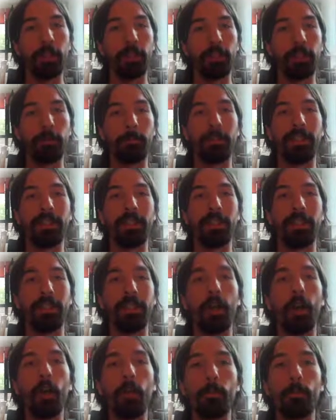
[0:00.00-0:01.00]
this means that the
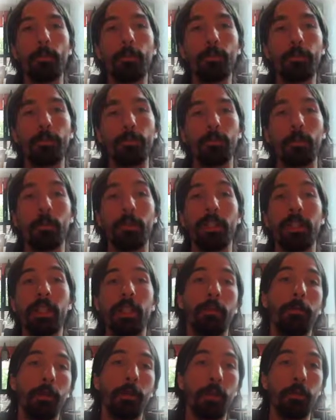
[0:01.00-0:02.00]
output would be
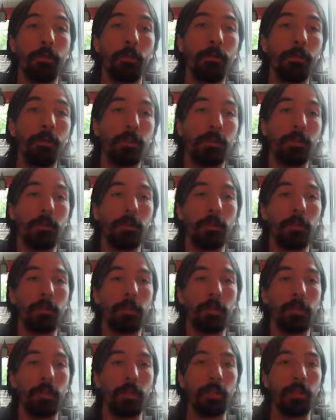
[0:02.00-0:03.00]
a flo floating
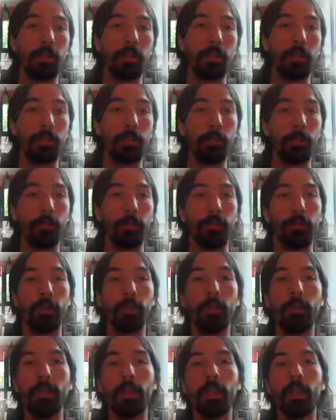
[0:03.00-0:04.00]
uh, point
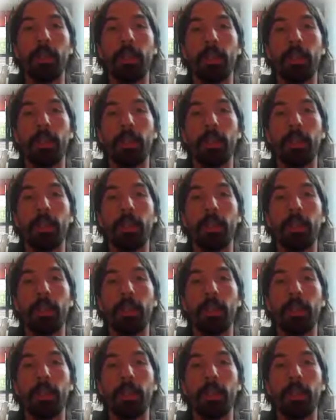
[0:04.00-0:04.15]
number,